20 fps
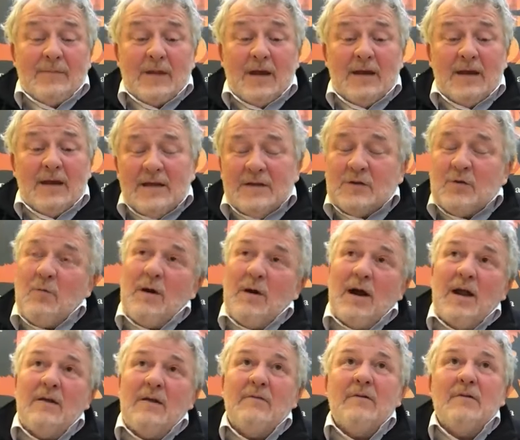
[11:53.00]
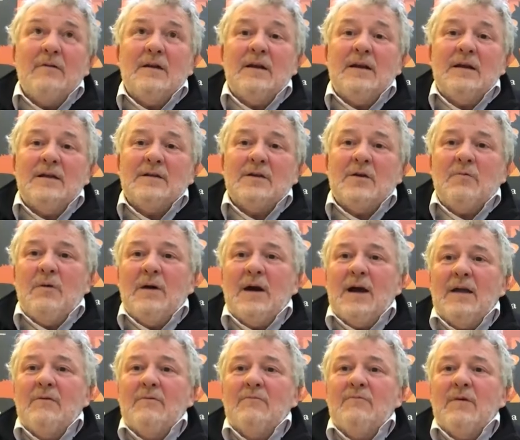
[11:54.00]
And it is
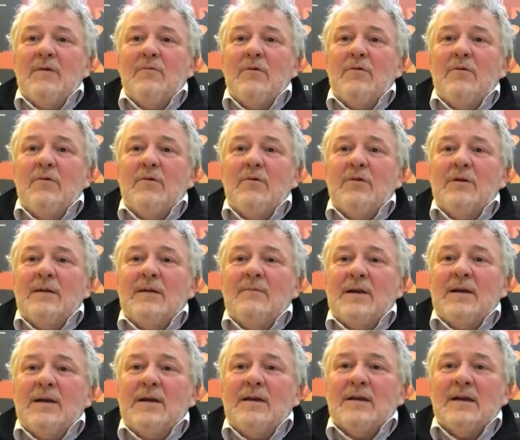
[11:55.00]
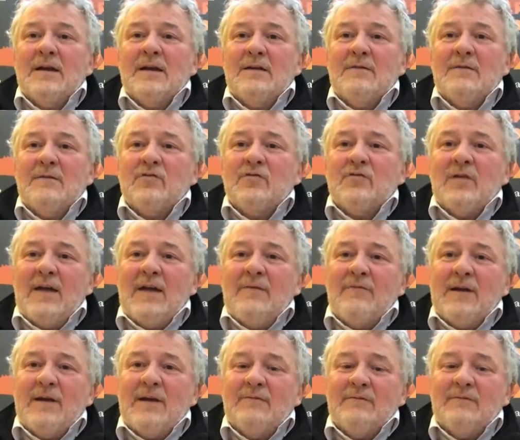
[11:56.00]
quite rewarding when you kind of drive
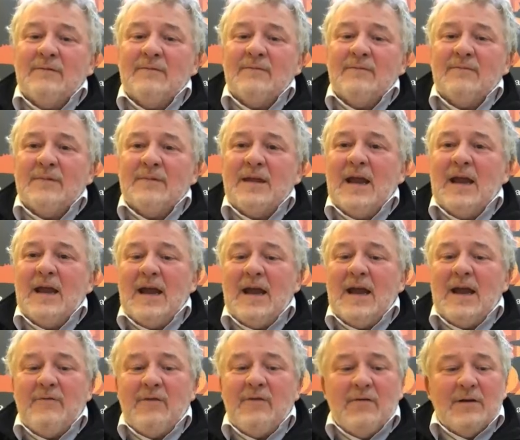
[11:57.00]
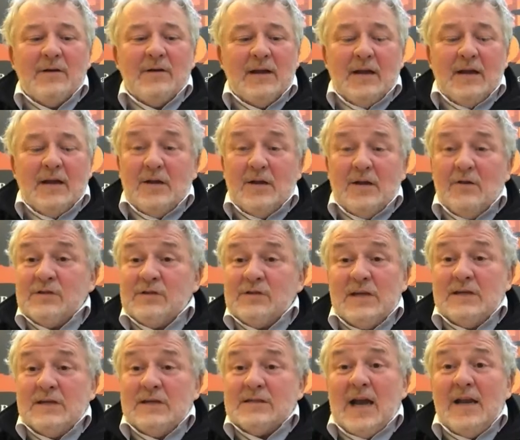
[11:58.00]
around the area, and you'll
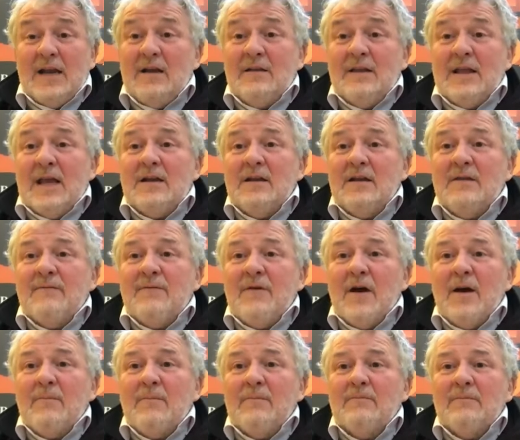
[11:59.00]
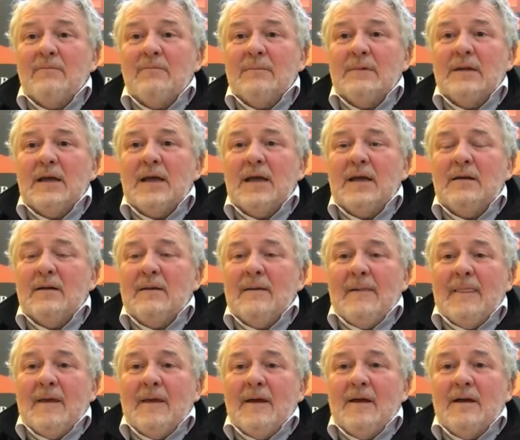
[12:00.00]
see a sign at the end of the farm lane,
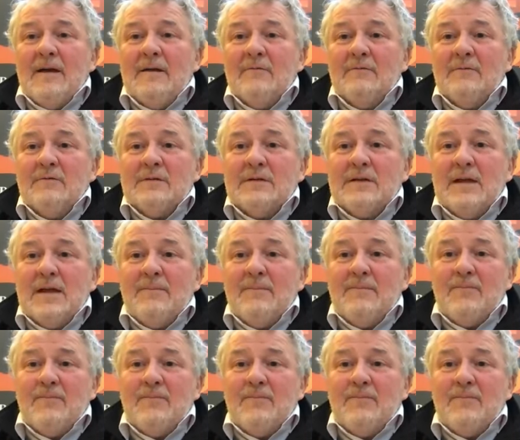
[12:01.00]
and it will say